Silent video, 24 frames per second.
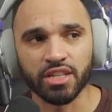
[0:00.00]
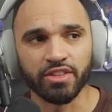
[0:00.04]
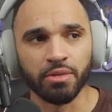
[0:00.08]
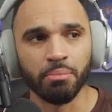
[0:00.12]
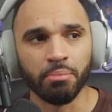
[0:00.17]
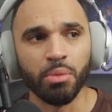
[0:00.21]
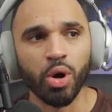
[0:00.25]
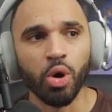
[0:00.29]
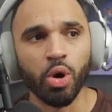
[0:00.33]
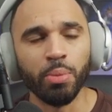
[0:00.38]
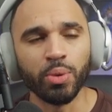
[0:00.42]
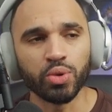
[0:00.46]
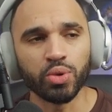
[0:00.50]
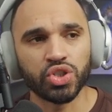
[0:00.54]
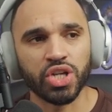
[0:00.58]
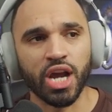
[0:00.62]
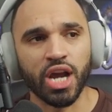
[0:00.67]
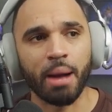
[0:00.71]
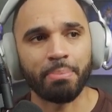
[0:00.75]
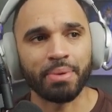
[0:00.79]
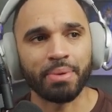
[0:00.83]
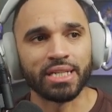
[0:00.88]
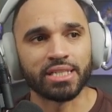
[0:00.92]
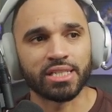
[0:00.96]
of the mobile
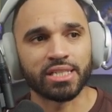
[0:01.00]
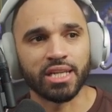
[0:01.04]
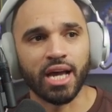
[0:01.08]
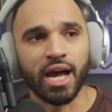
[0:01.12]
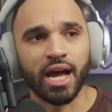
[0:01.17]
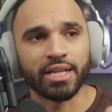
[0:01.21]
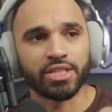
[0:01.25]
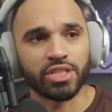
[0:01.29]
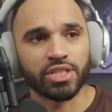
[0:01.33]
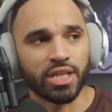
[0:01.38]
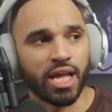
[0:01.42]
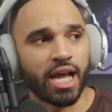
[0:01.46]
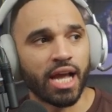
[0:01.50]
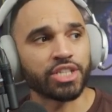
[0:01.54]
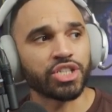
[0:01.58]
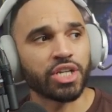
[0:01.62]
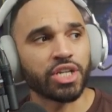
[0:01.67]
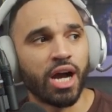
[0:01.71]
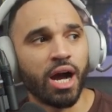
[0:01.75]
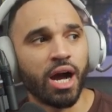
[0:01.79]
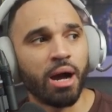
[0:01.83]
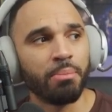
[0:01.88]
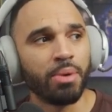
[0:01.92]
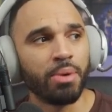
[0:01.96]
chop and side slash
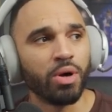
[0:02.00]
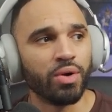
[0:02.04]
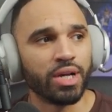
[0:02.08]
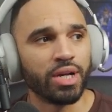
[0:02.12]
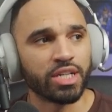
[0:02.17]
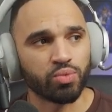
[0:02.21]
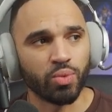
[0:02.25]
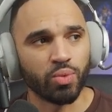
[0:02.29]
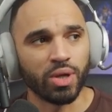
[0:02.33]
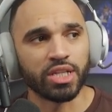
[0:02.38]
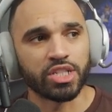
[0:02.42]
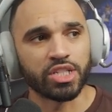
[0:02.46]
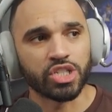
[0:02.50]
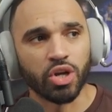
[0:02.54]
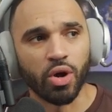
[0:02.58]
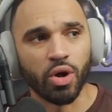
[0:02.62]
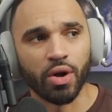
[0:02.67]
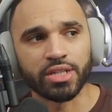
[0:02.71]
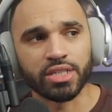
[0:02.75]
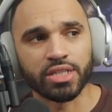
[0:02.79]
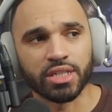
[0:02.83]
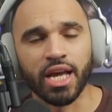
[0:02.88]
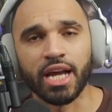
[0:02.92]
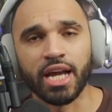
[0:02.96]
combo, as well as
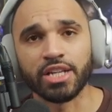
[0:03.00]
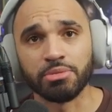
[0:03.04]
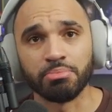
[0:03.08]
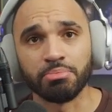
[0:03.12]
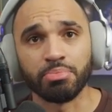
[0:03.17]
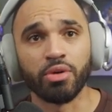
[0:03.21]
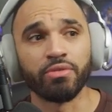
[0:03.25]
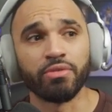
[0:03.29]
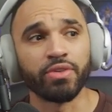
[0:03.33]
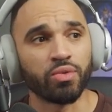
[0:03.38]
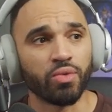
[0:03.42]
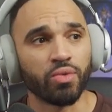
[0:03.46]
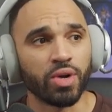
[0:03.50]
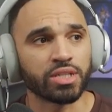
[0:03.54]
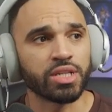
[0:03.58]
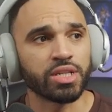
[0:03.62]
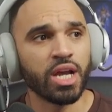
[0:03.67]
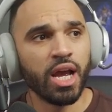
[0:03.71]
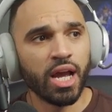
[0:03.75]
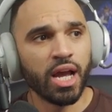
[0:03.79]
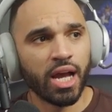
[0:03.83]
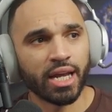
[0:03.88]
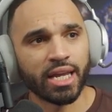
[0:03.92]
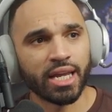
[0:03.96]
guard slash and perfect rush.
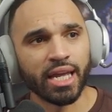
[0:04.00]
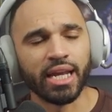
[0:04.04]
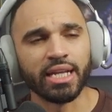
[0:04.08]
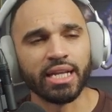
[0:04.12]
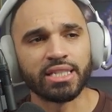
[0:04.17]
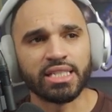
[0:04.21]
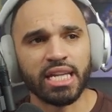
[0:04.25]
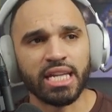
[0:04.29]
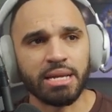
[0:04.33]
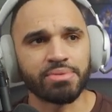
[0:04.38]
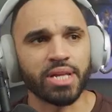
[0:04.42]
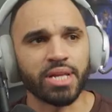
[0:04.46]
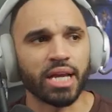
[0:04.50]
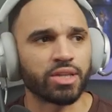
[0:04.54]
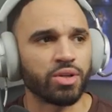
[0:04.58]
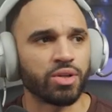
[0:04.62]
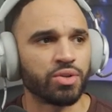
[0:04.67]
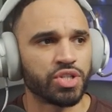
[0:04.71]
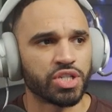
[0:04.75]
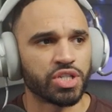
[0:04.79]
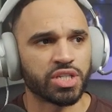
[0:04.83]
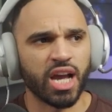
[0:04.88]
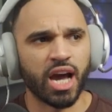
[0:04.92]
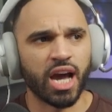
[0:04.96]
Again, it seems like they're
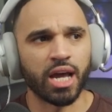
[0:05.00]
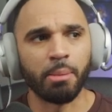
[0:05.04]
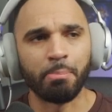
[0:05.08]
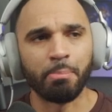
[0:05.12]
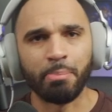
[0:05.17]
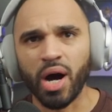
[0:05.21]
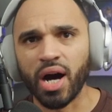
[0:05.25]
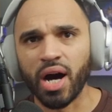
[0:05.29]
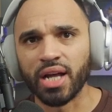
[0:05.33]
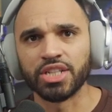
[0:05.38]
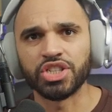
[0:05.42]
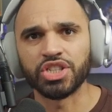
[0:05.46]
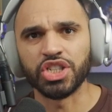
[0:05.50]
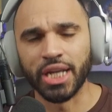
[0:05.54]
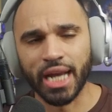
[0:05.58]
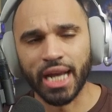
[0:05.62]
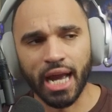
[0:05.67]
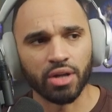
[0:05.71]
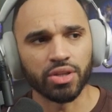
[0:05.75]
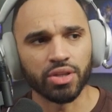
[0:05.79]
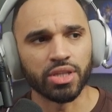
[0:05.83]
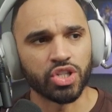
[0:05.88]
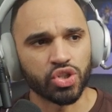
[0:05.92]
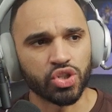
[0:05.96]
just kind of polishing
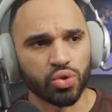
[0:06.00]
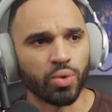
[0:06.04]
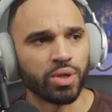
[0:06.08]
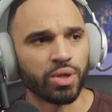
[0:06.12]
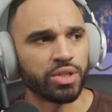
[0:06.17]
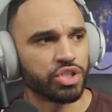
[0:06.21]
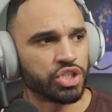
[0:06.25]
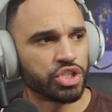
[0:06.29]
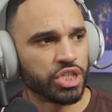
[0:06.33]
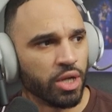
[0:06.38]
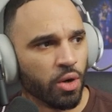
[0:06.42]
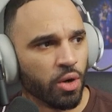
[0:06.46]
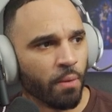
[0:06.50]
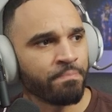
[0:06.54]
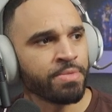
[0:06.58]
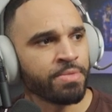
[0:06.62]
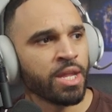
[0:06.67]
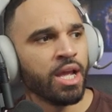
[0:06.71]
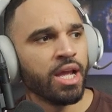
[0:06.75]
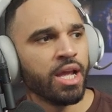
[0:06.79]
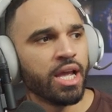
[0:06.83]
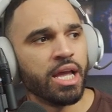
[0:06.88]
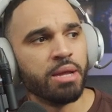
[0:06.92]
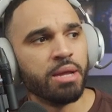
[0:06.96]
out the sword and shield.
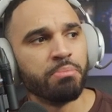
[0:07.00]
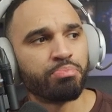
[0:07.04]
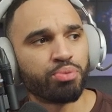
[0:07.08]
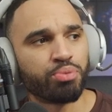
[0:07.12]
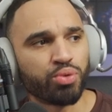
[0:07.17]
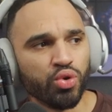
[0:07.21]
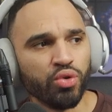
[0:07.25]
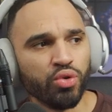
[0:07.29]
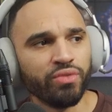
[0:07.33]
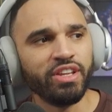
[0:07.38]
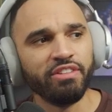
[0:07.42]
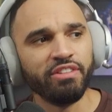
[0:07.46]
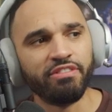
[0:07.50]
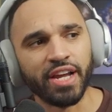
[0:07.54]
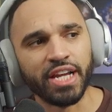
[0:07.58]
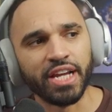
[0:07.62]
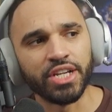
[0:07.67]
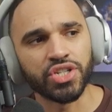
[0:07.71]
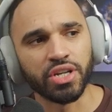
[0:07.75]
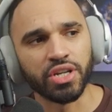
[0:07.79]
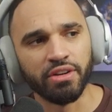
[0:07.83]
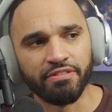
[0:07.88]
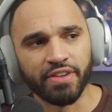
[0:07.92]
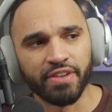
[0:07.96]
Improved
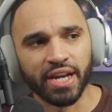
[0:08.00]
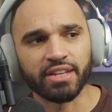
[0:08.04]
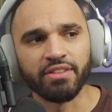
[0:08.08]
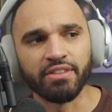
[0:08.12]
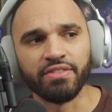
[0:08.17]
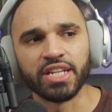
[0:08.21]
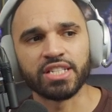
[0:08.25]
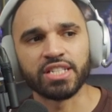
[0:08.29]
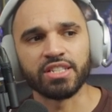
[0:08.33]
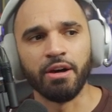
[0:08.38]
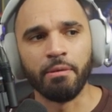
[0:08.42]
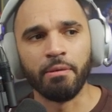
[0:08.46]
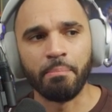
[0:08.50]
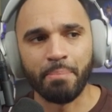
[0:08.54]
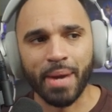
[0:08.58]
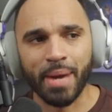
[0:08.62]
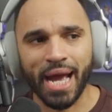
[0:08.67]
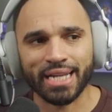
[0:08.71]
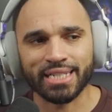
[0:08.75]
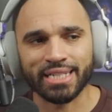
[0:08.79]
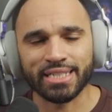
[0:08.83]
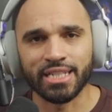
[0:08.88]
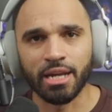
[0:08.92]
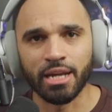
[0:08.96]
evasion effectiveness of
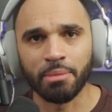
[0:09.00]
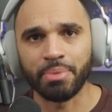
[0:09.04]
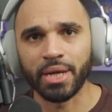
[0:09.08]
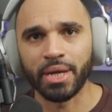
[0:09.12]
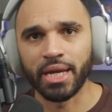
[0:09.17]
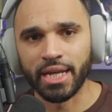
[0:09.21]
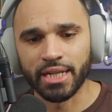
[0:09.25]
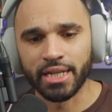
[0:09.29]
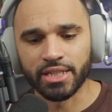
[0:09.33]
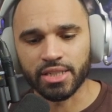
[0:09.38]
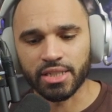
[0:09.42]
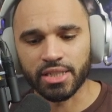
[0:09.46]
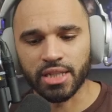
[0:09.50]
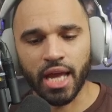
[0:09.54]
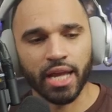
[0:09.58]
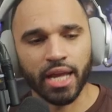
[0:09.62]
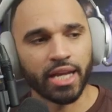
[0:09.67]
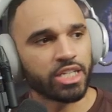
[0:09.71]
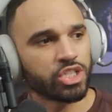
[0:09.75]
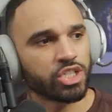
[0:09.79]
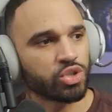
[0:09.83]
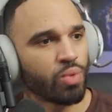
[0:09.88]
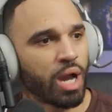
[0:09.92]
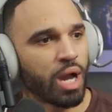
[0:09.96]
backstep and
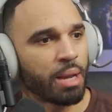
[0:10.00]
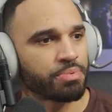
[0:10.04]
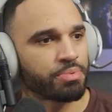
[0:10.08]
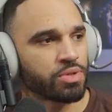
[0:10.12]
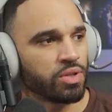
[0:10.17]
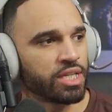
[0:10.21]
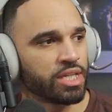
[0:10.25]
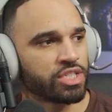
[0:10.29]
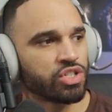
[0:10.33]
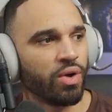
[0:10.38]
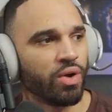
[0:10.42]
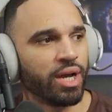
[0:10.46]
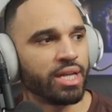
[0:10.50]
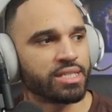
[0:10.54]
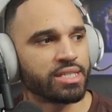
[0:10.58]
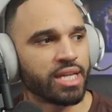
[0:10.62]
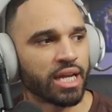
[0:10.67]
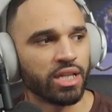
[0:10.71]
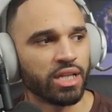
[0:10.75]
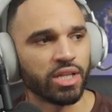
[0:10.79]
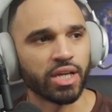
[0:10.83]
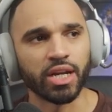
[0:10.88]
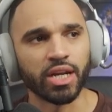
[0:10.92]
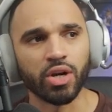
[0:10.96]
sliding swipe. So let's go ahead and
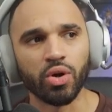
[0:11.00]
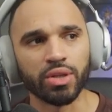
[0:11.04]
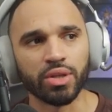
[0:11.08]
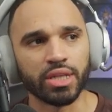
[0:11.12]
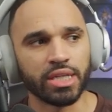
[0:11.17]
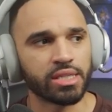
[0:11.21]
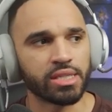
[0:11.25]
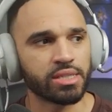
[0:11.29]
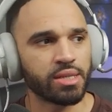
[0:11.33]
take a look at all these.